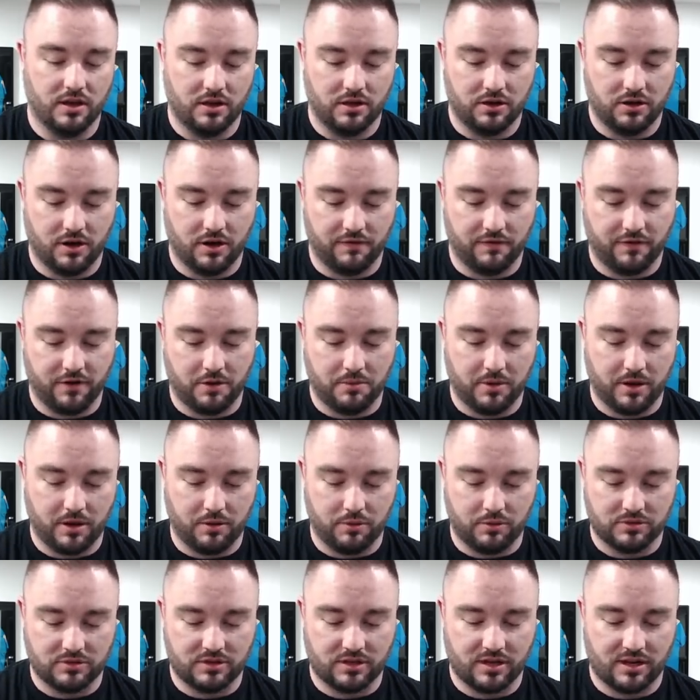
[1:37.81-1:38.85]
Not very big.
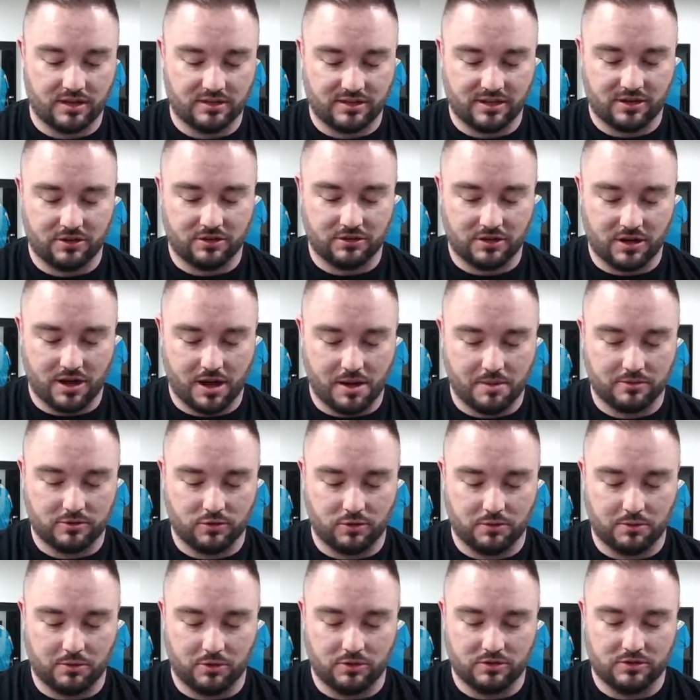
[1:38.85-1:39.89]
Once again, I say it all the time. It's only
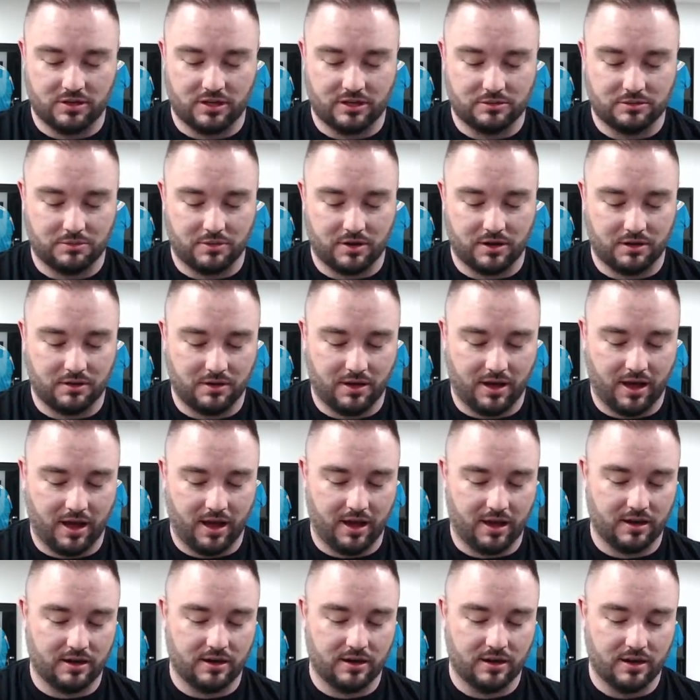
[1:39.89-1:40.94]
about the size of my
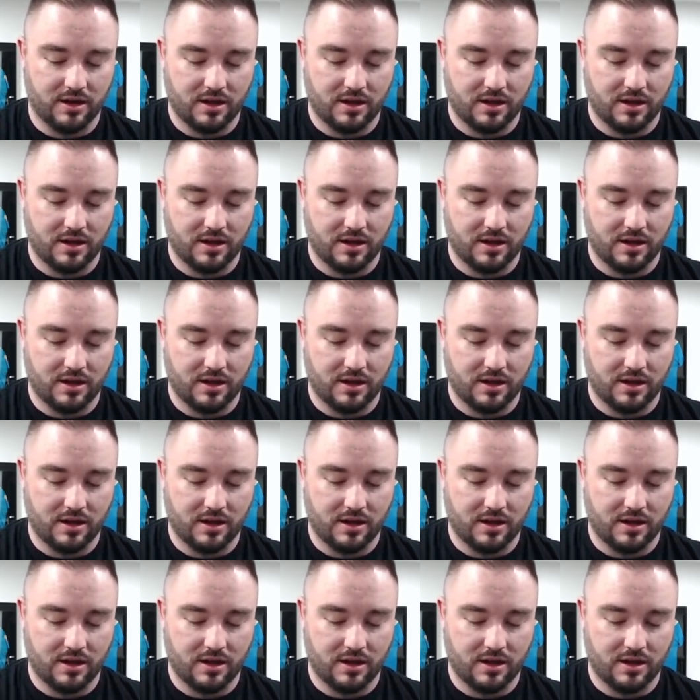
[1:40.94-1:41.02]
hand.